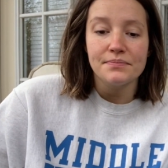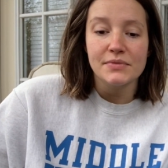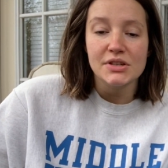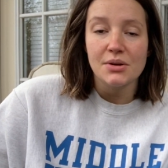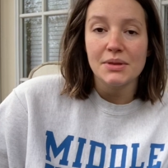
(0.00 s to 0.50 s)

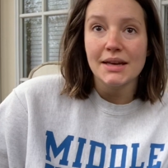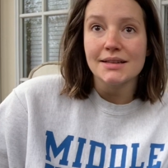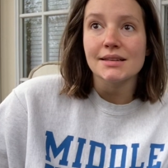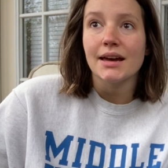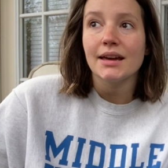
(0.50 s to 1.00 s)
So things
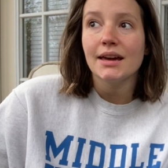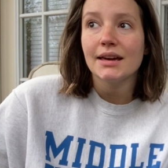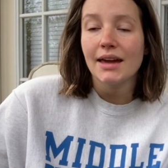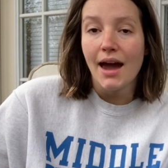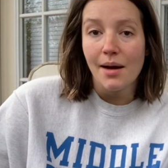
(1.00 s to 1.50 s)
like
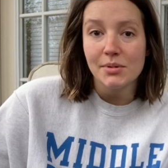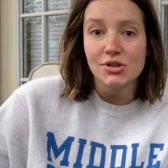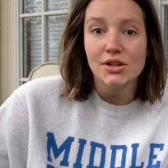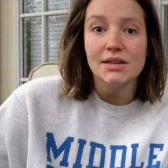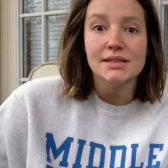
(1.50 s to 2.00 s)

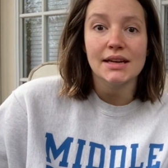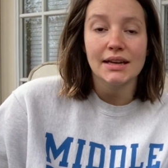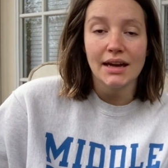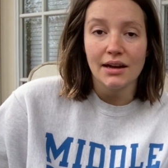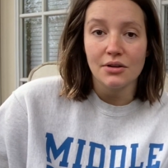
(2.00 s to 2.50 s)
cabbages and
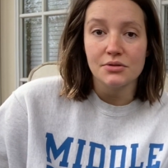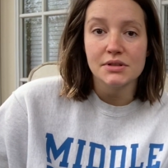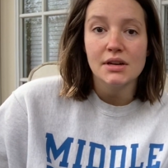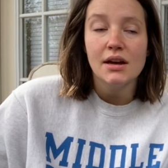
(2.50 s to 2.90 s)
kales,